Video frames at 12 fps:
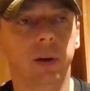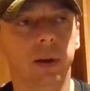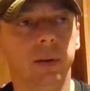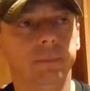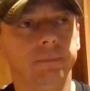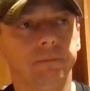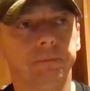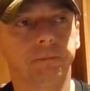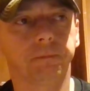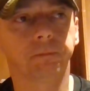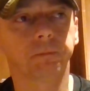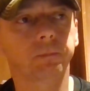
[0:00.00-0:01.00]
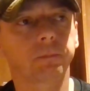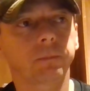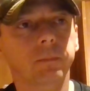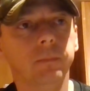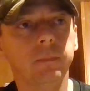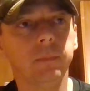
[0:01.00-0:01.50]

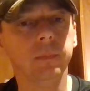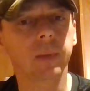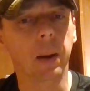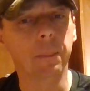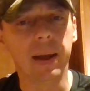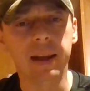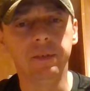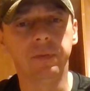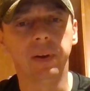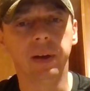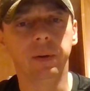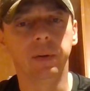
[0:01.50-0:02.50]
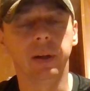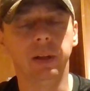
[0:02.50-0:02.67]
a bean field,